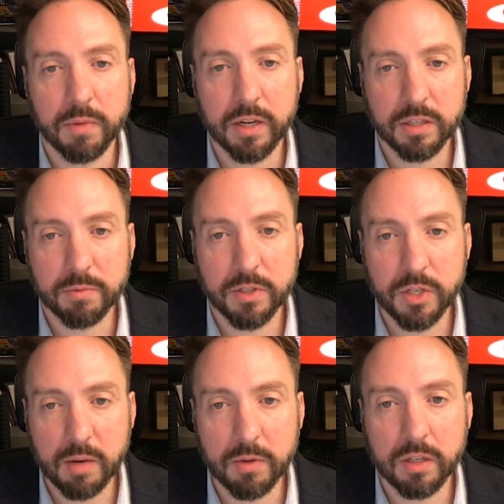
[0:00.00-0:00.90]
my husband
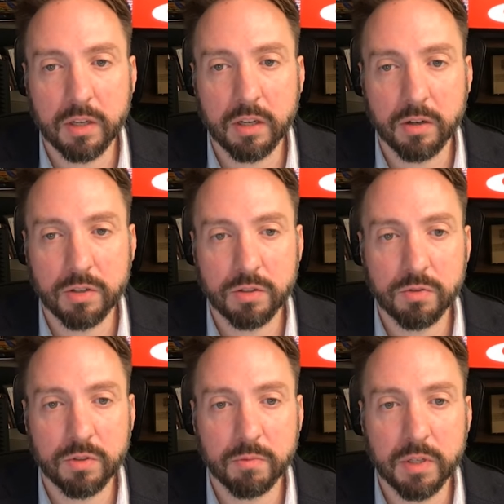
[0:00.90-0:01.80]
Jamie, and our
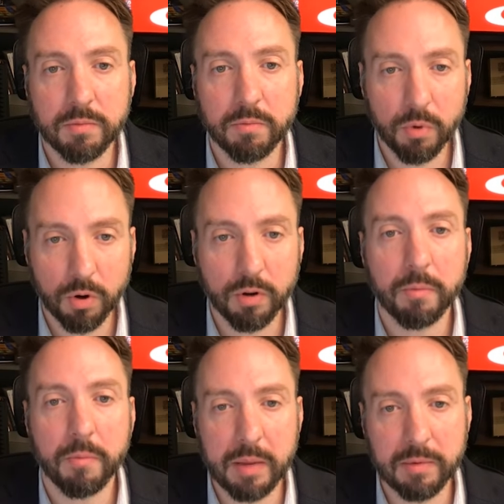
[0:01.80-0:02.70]
soon-to-be-born
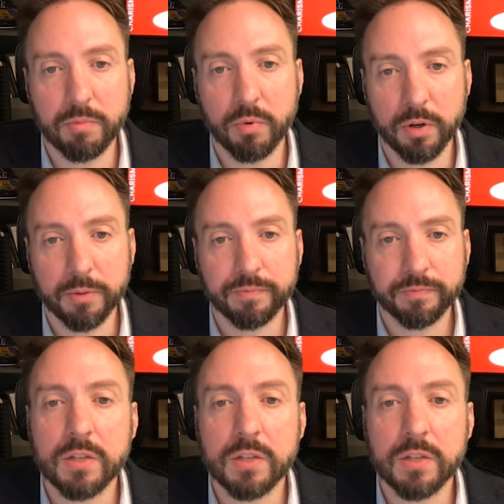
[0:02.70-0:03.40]
baby boy,